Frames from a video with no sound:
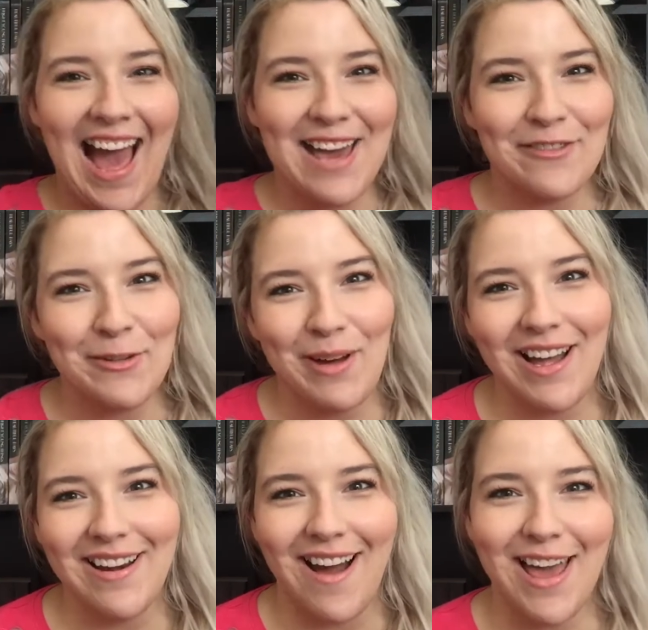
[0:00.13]
Hey
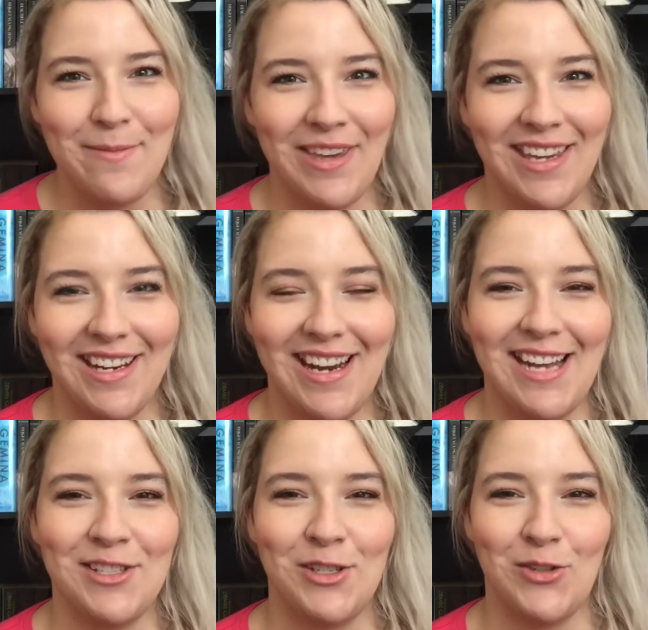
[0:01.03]
everyone, I am here
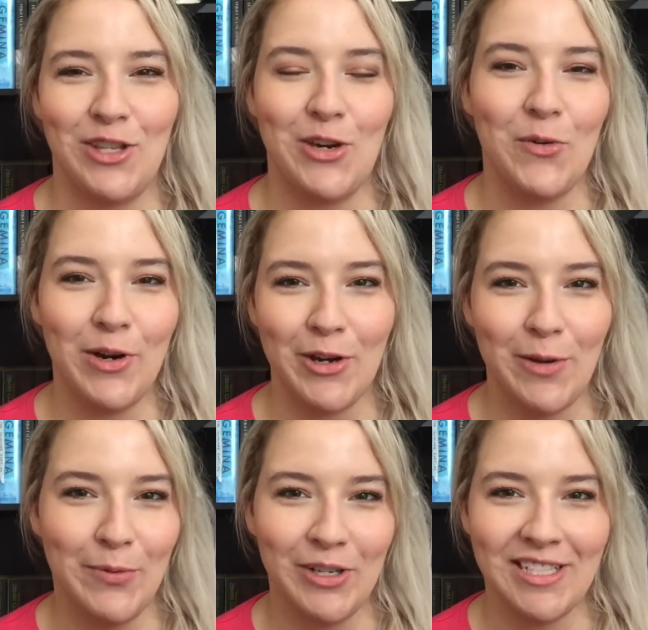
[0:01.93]
today to do the
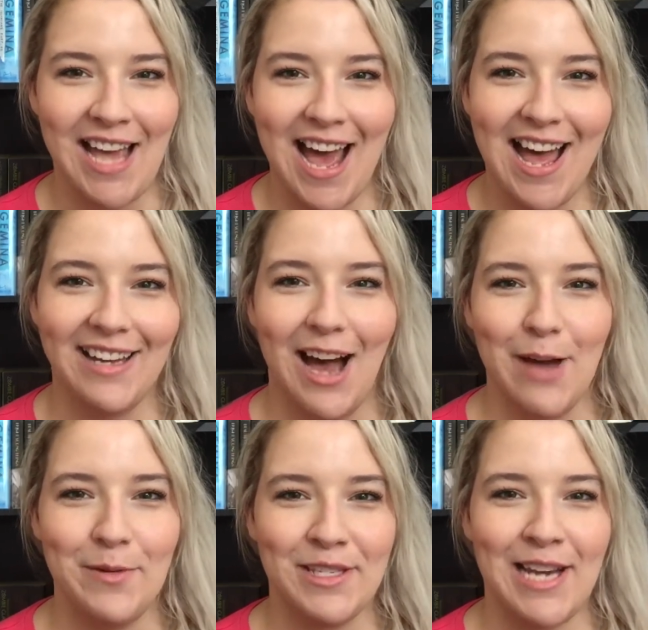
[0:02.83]
audiobook tag.
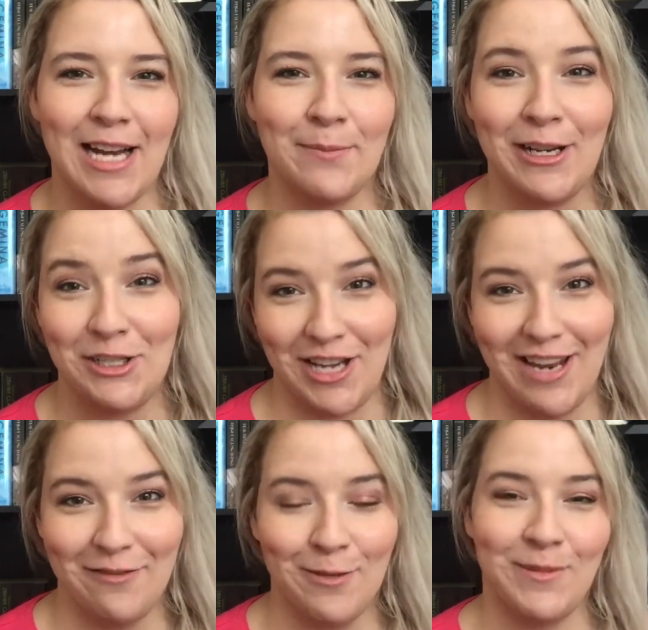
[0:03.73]
I was tagged by
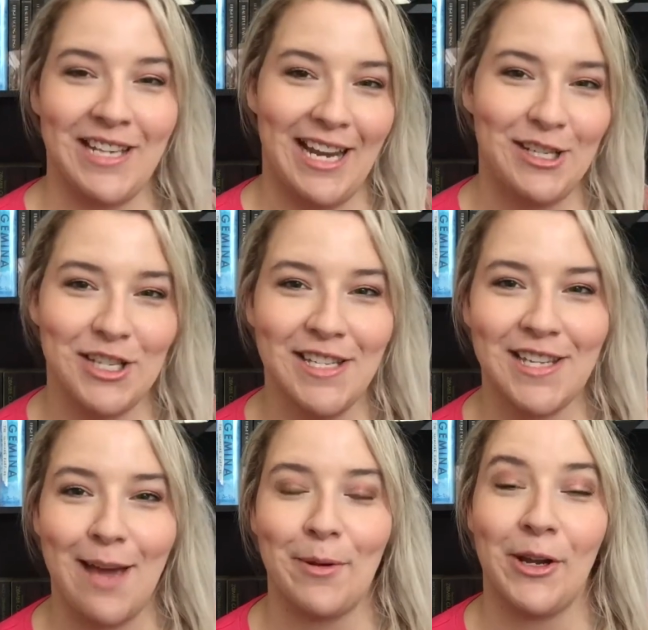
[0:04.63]
Jen from Today in
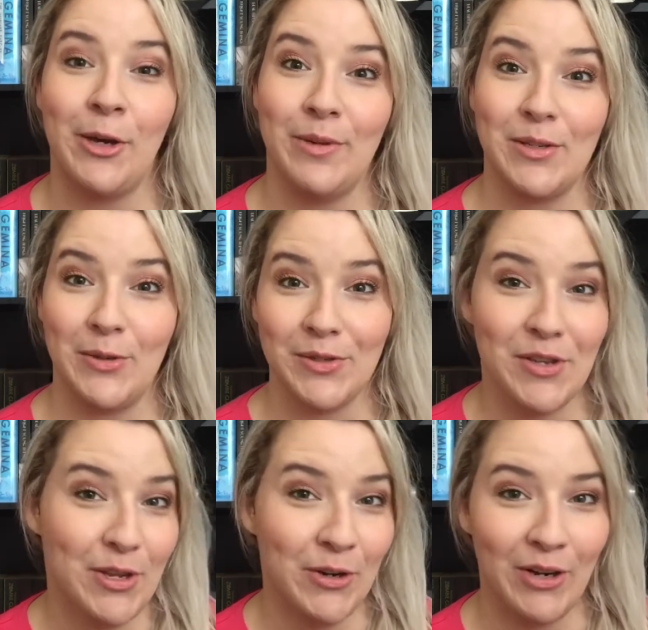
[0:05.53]
Jen's Library, who is
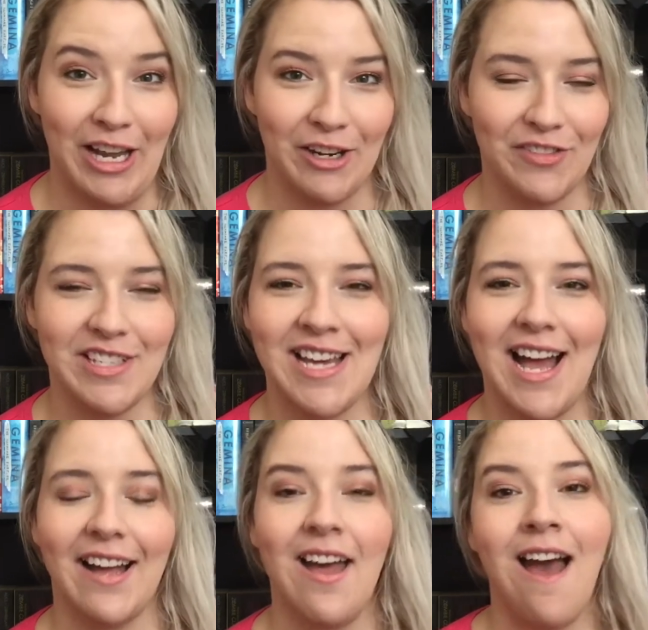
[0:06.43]
also the creator of the
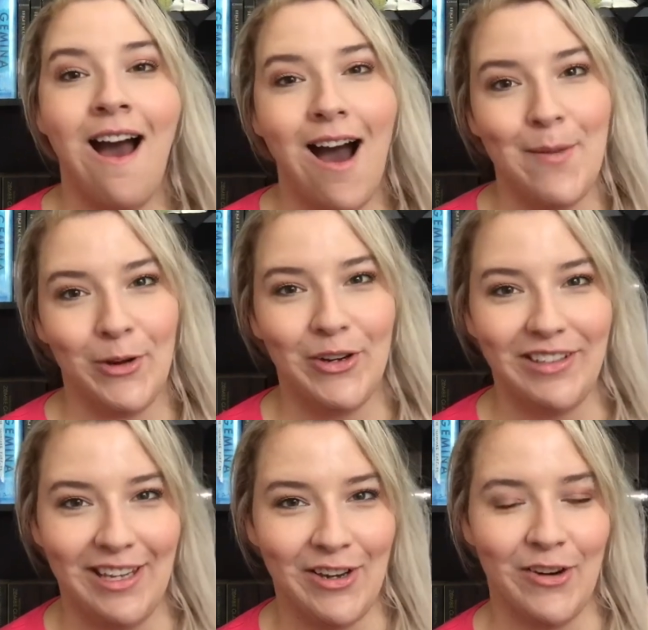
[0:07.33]
tag. I'm going
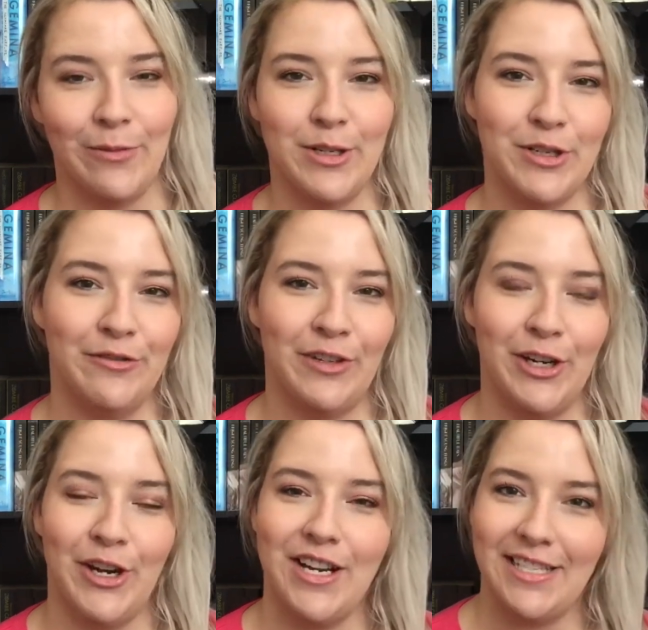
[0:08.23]
to link her original
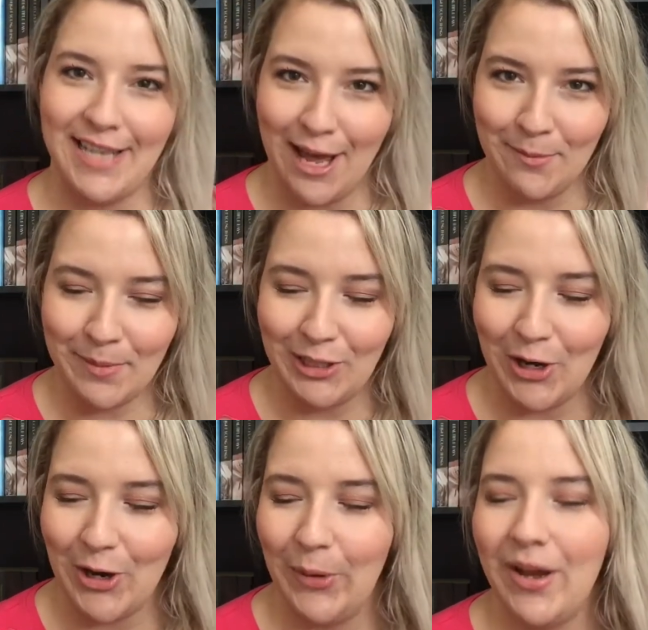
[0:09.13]
video down
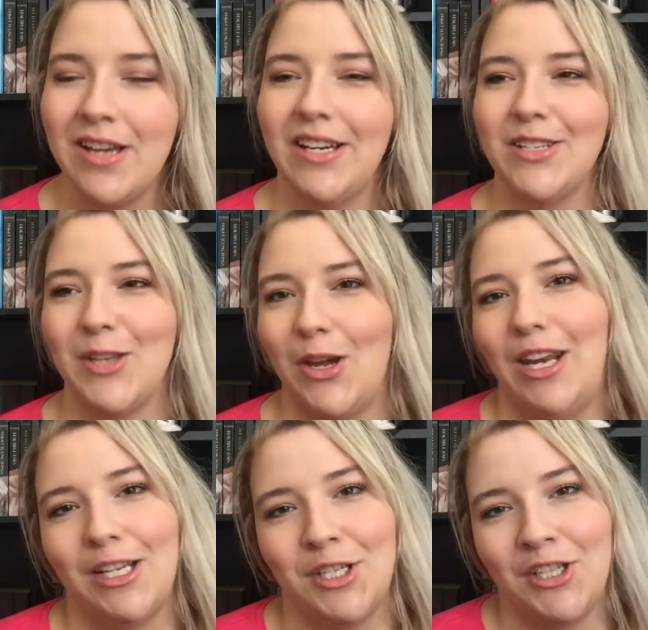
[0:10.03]
below, so you
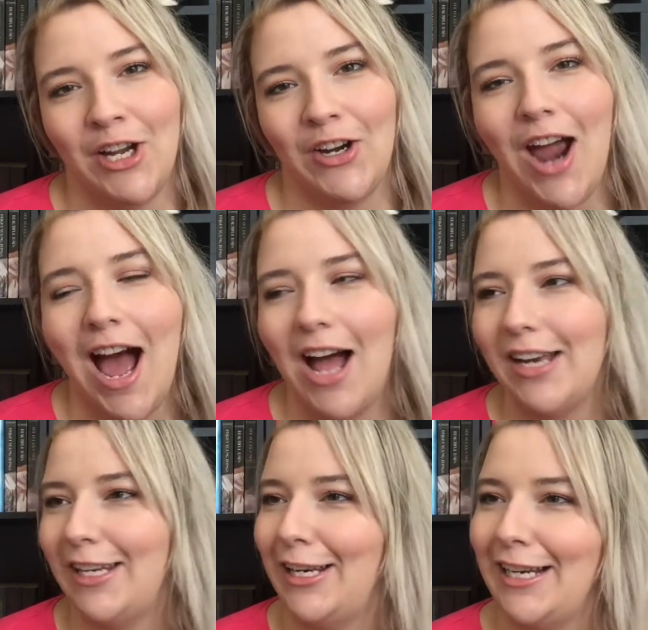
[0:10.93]
need to check her
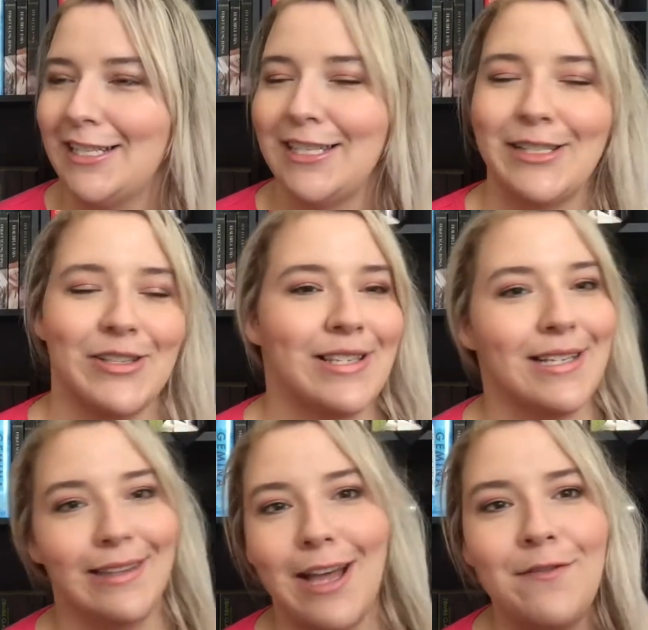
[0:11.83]
out. You need to
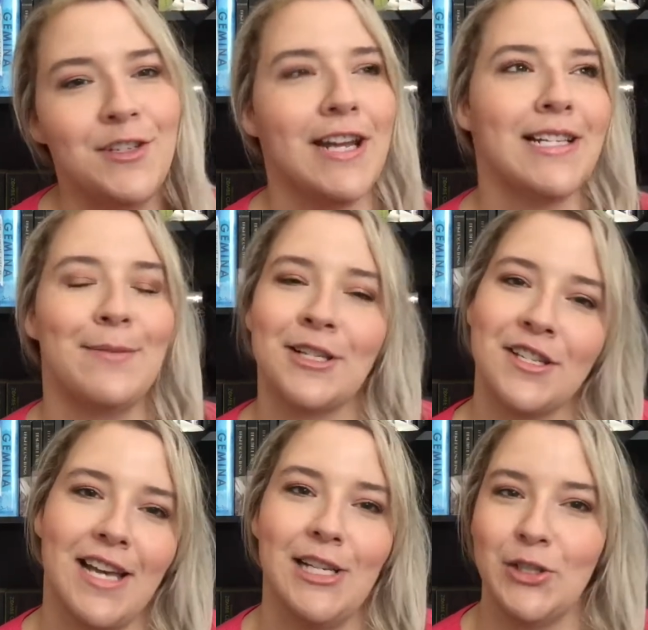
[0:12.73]
just love Jen as much
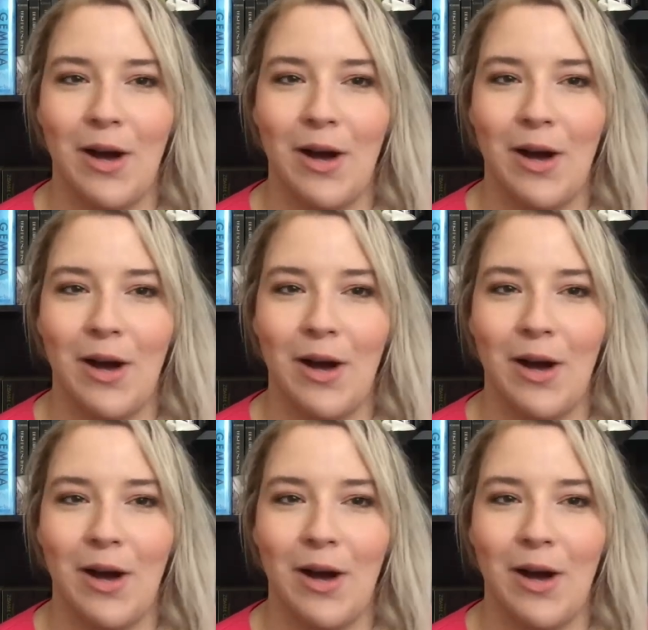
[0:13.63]
as I do.